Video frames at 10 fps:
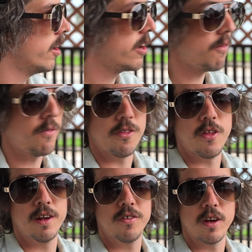of different
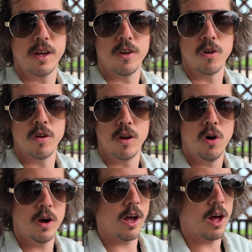things I could do, you
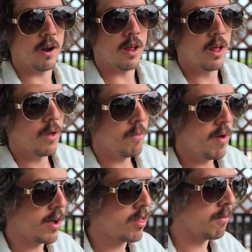know. I gotta
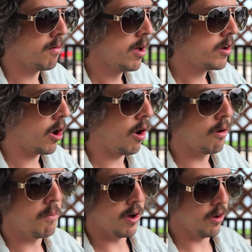make some
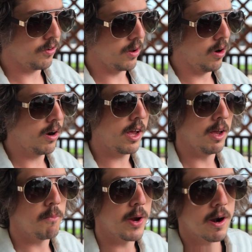dollar bills, you know,
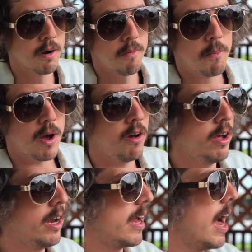keep beer in my
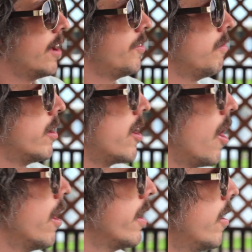belly and gas in my
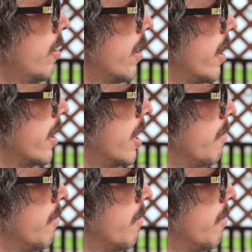car, you know. Gotta keep